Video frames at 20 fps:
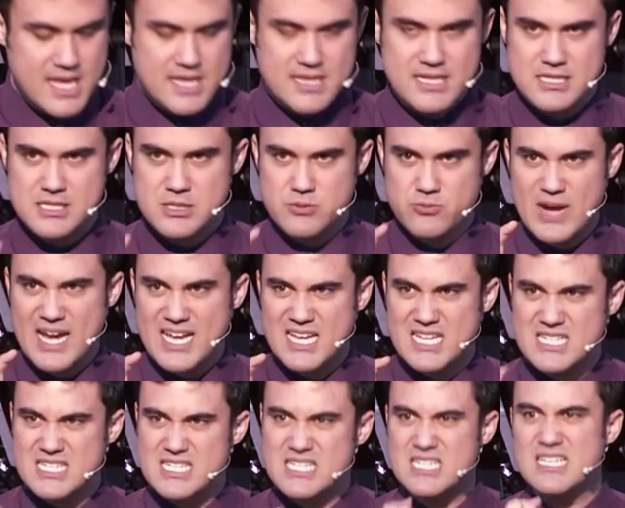This
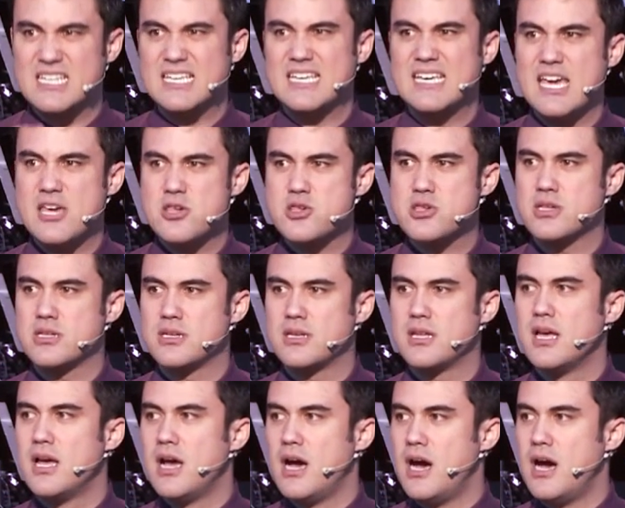reconciliation